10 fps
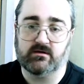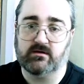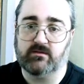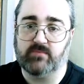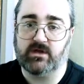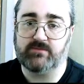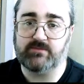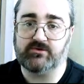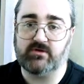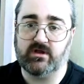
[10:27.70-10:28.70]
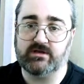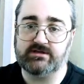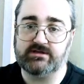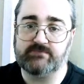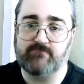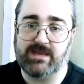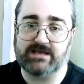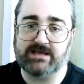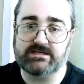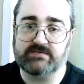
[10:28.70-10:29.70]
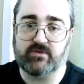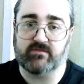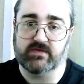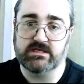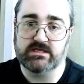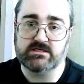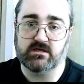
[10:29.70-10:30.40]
But I'm still going max 6.3, so...